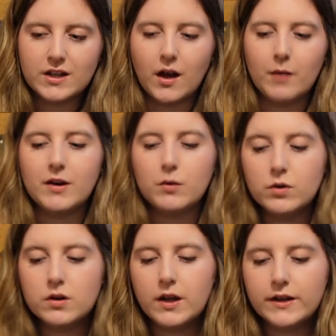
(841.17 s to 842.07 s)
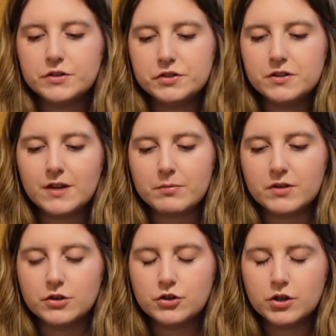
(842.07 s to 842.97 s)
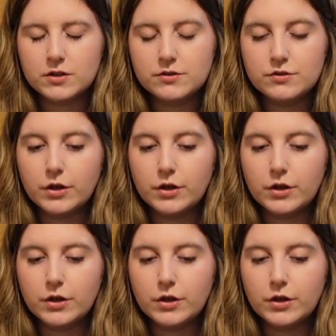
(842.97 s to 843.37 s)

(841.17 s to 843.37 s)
I mean I would like to do that but I just